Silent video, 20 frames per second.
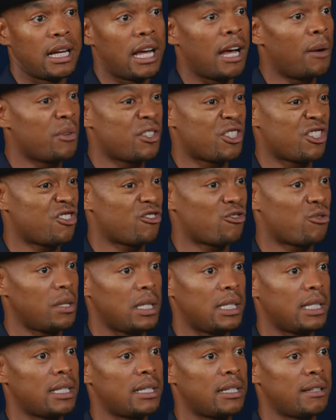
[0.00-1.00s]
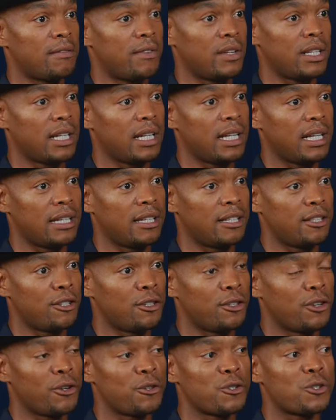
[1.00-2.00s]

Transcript: I was just treated differently, you know?